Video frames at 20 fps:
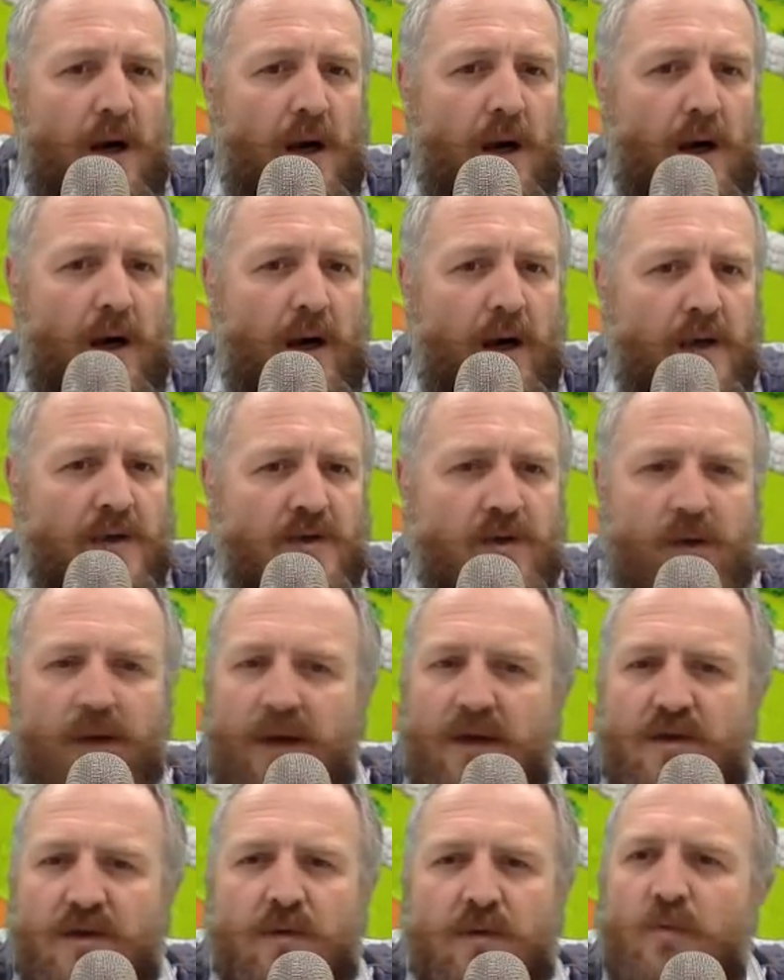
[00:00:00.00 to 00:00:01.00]
He's got
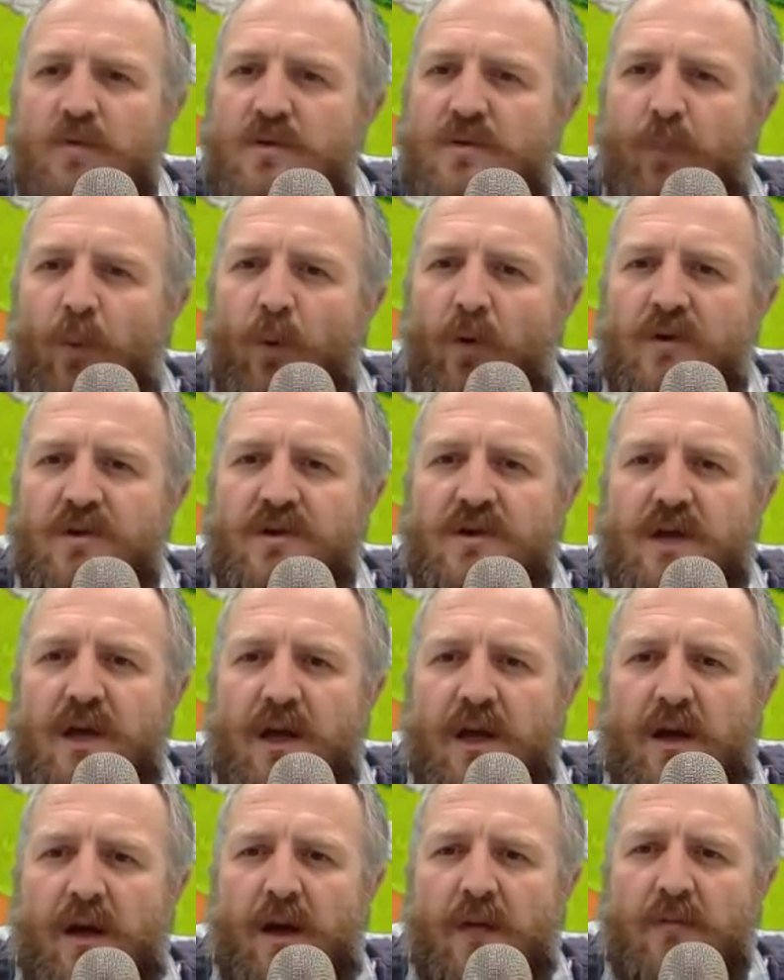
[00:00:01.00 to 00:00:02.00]
a school sports
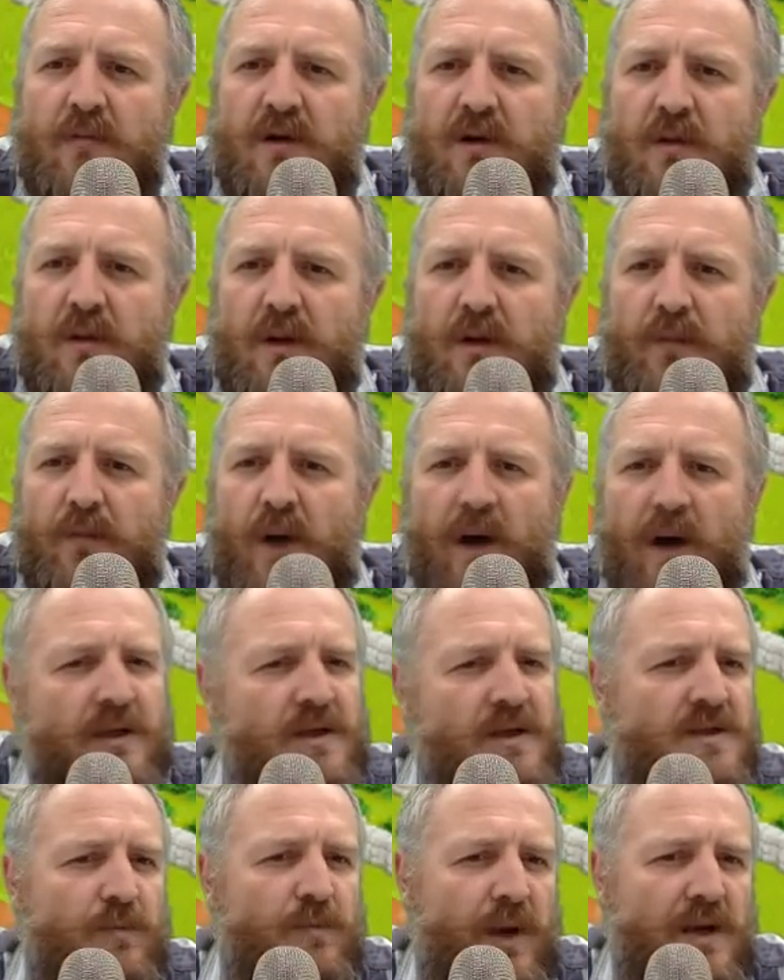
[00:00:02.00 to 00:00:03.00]
day, and I'm going to be
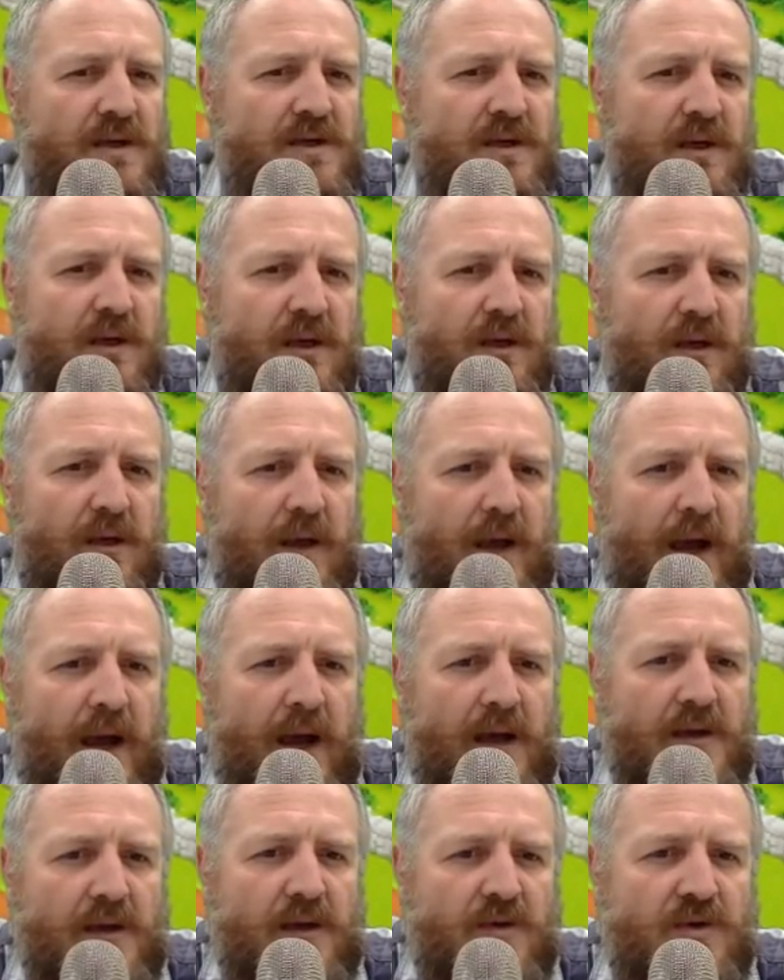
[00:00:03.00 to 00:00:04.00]
participating in
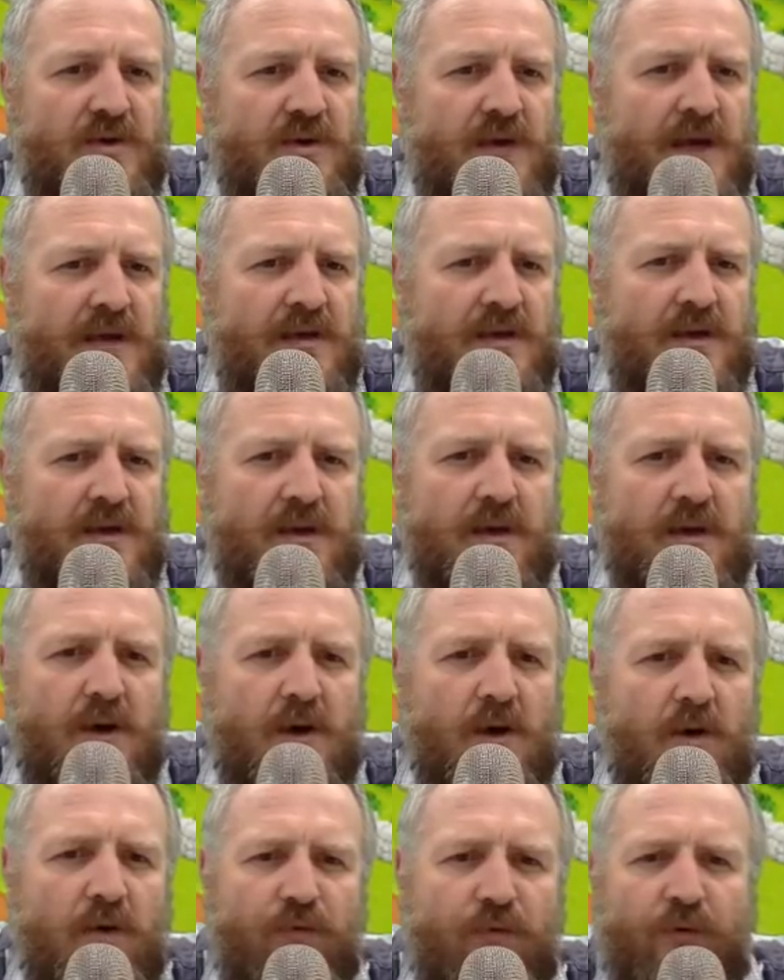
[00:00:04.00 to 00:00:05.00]
that. So Saturday,
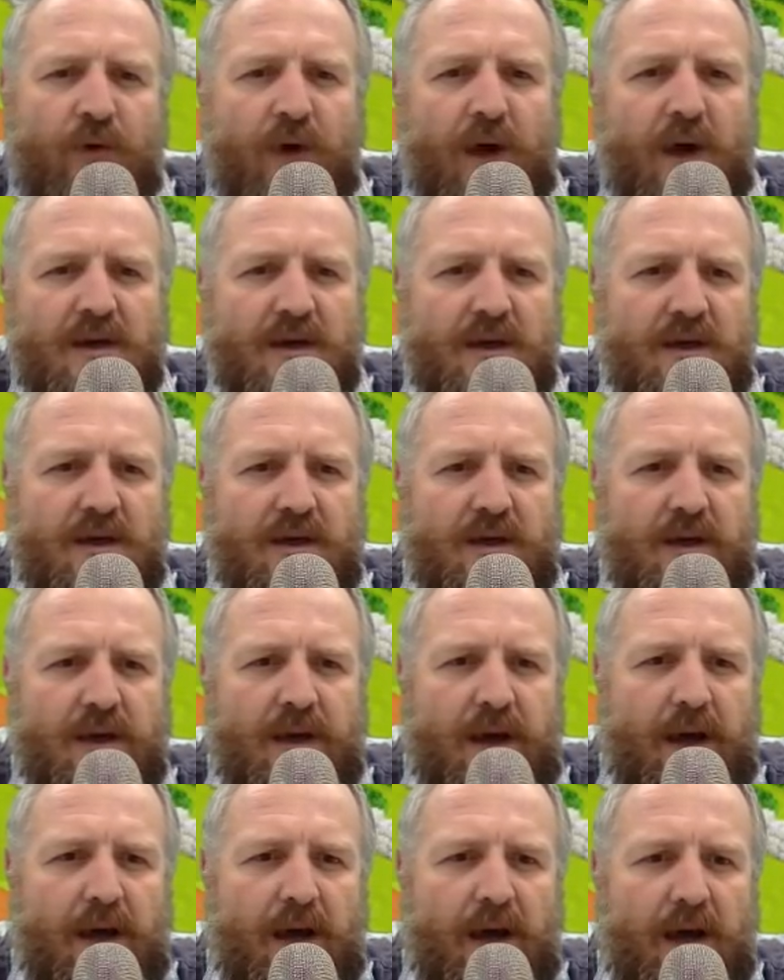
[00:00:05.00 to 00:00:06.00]
no. Friday,
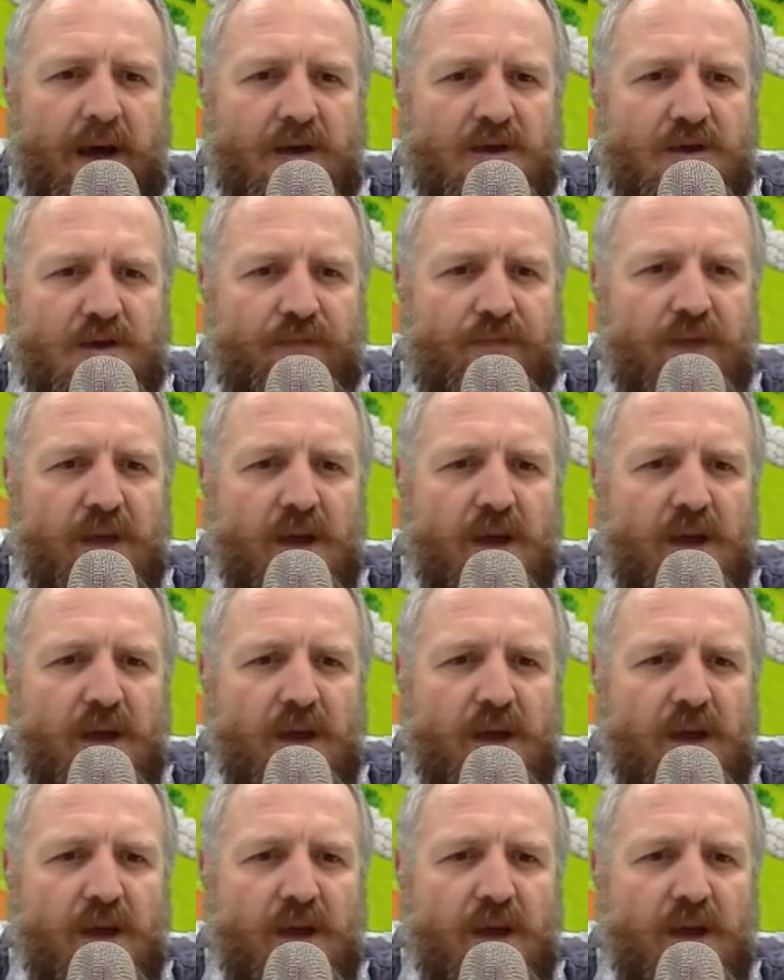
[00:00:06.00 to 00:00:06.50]
yes.